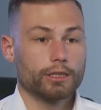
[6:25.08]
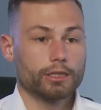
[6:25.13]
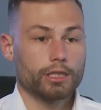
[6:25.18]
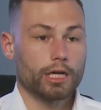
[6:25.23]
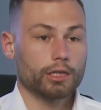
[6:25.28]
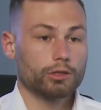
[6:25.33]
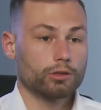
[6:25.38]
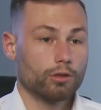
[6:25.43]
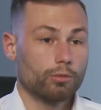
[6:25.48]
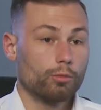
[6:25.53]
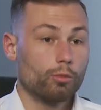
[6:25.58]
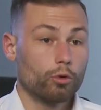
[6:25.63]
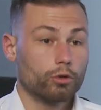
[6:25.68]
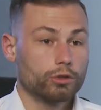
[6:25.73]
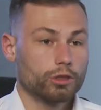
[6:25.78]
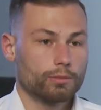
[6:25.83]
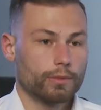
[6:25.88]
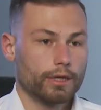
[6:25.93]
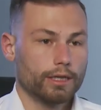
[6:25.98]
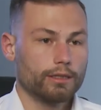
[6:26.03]
You can
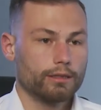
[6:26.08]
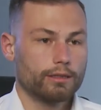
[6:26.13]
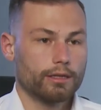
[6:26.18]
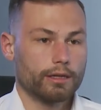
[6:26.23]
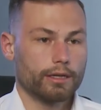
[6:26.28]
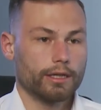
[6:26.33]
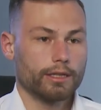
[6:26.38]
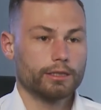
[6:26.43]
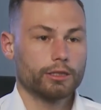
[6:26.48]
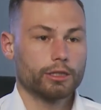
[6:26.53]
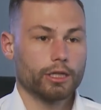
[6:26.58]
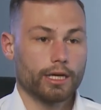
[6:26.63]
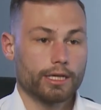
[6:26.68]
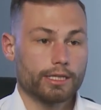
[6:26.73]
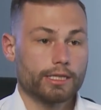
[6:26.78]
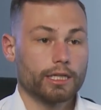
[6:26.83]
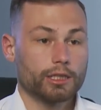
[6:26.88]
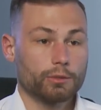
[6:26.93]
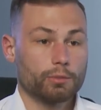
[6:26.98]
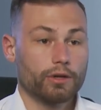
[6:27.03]
elevate any business
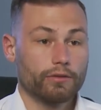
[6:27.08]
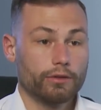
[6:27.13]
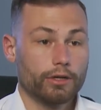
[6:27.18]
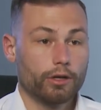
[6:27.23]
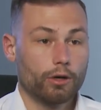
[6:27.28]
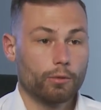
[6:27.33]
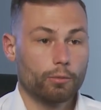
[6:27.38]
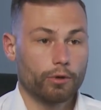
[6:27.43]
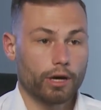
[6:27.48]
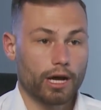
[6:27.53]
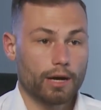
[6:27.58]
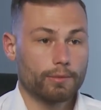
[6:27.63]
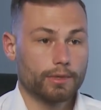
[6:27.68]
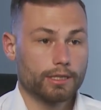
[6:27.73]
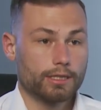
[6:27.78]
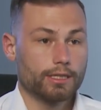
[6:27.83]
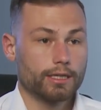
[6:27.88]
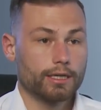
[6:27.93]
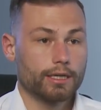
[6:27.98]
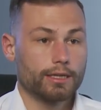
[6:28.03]
to a higher level
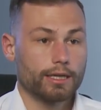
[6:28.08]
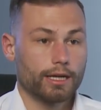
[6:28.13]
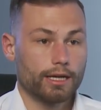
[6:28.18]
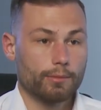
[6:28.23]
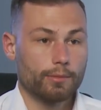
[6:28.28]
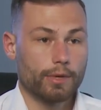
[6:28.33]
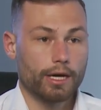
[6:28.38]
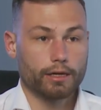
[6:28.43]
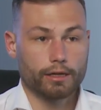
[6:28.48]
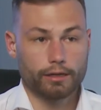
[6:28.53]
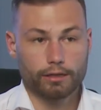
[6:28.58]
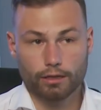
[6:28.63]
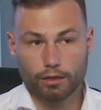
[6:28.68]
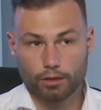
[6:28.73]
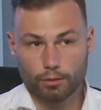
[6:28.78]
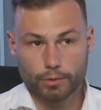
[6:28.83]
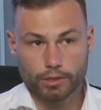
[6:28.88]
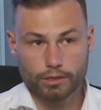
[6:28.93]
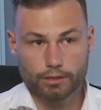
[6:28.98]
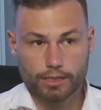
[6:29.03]
with digital
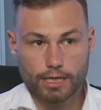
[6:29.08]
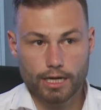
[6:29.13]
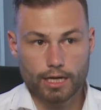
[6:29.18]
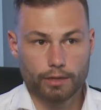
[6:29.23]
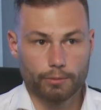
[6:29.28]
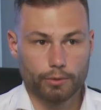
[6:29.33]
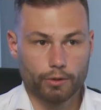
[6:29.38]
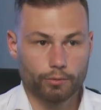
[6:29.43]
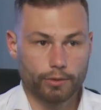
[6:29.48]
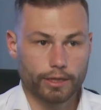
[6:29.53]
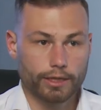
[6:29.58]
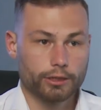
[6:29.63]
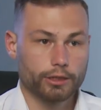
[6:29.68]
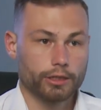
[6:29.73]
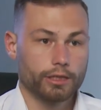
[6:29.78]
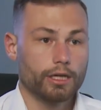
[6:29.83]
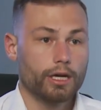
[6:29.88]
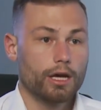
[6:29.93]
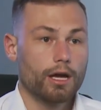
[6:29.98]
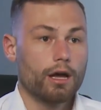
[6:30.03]
marketing and social
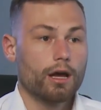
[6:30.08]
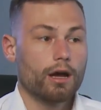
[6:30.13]
networks.